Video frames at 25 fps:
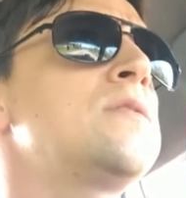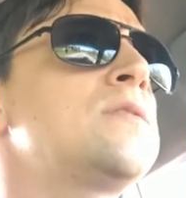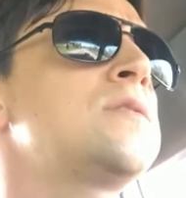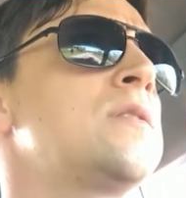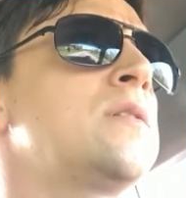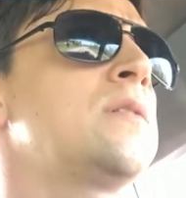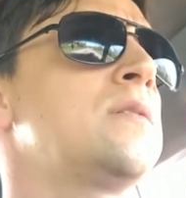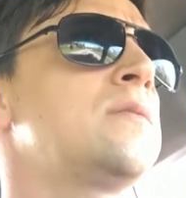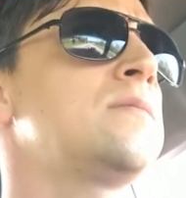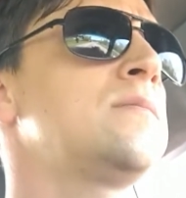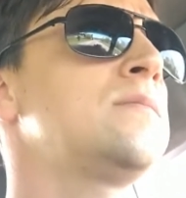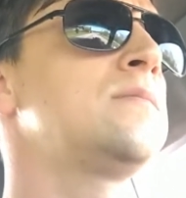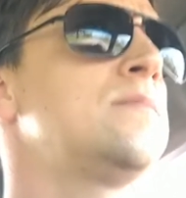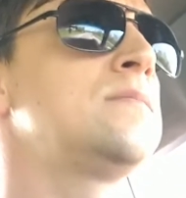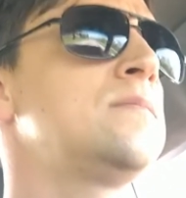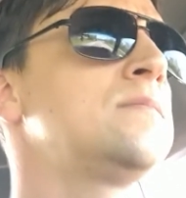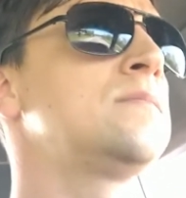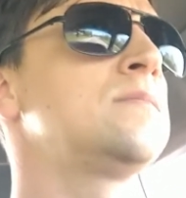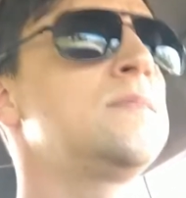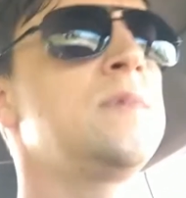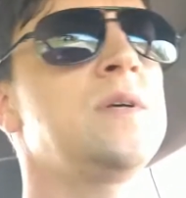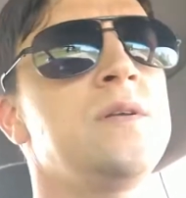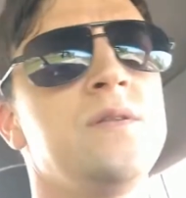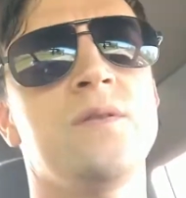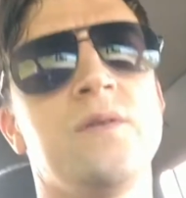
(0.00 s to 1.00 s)
So
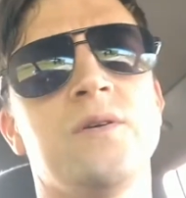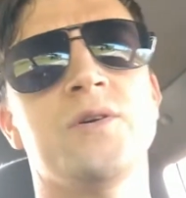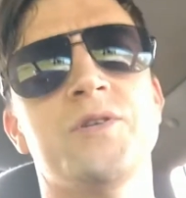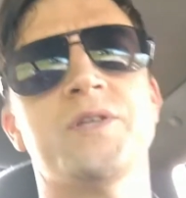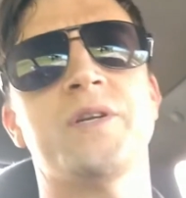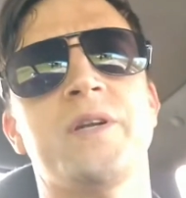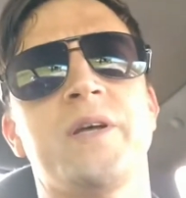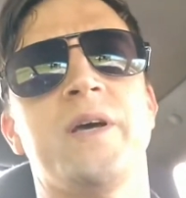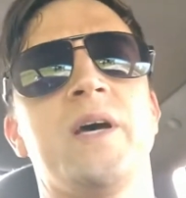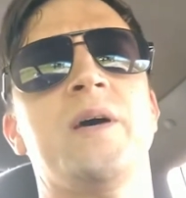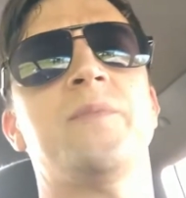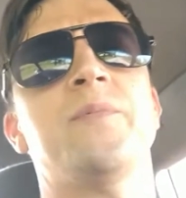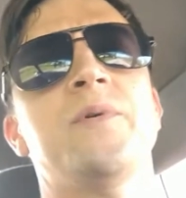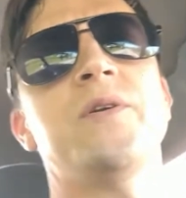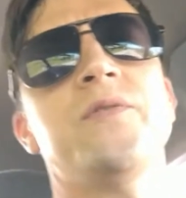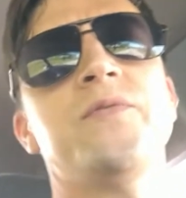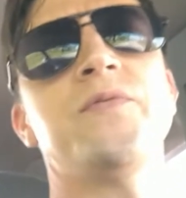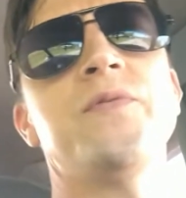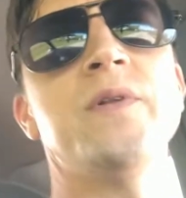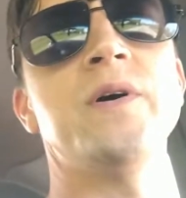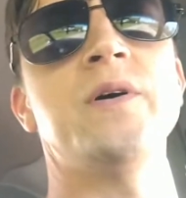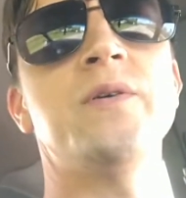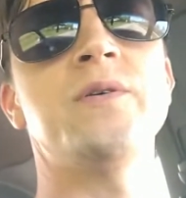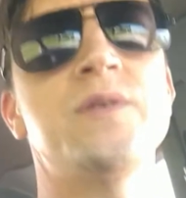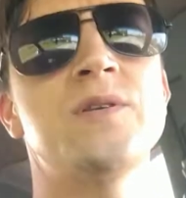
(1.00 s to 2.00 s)
there's an ebb and a
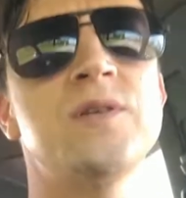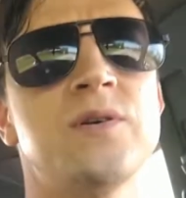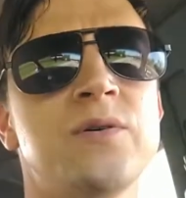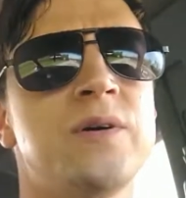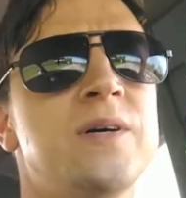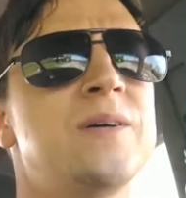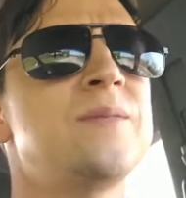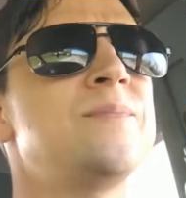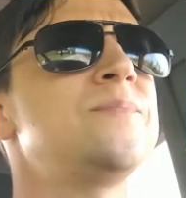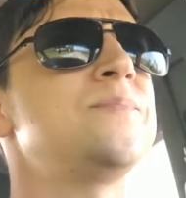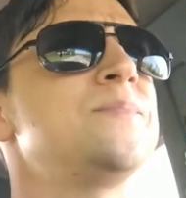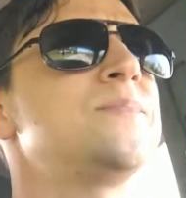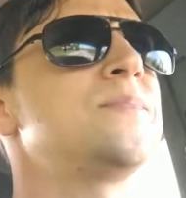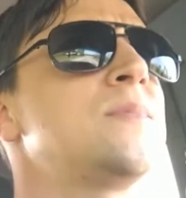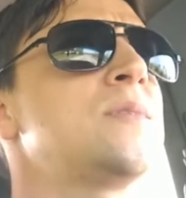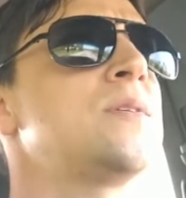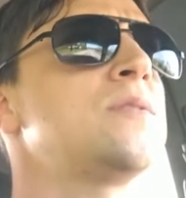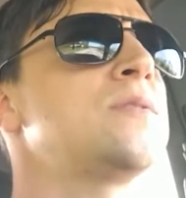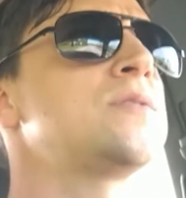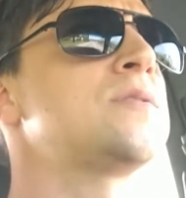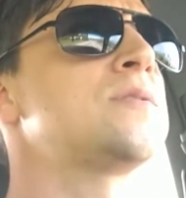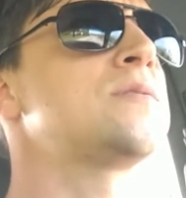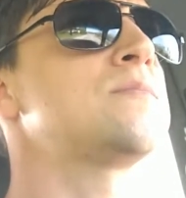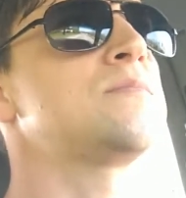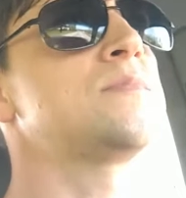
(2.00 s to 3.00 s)
flow to it.
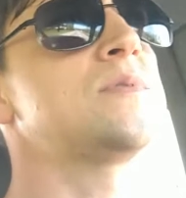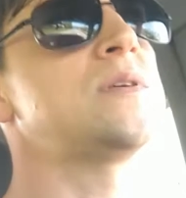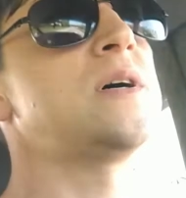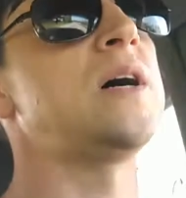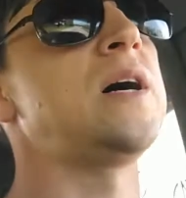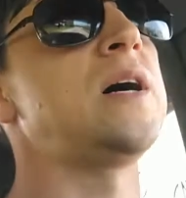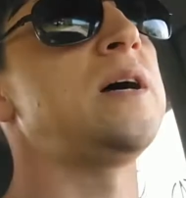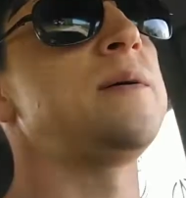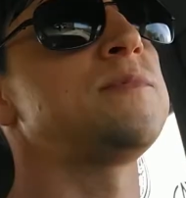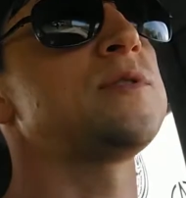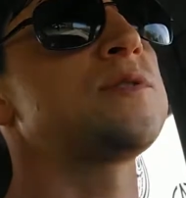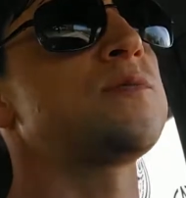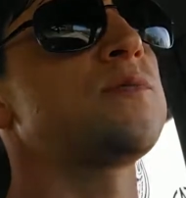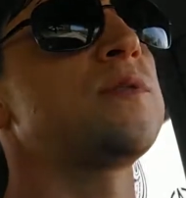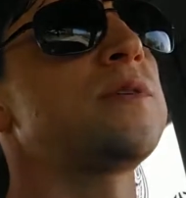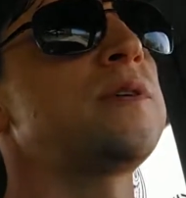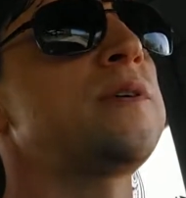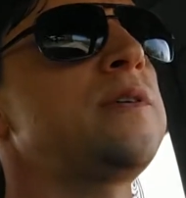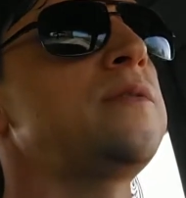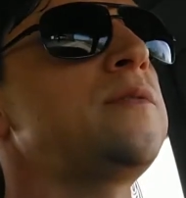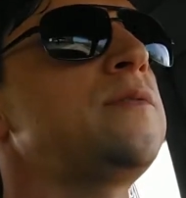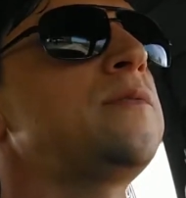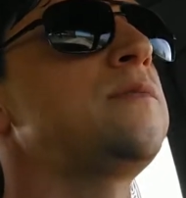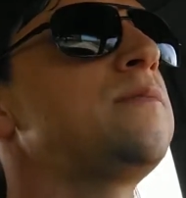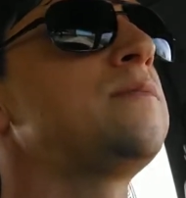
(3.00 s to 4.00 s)
There's times where
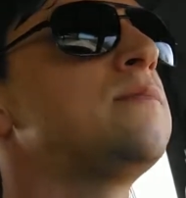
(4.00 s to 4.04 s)
you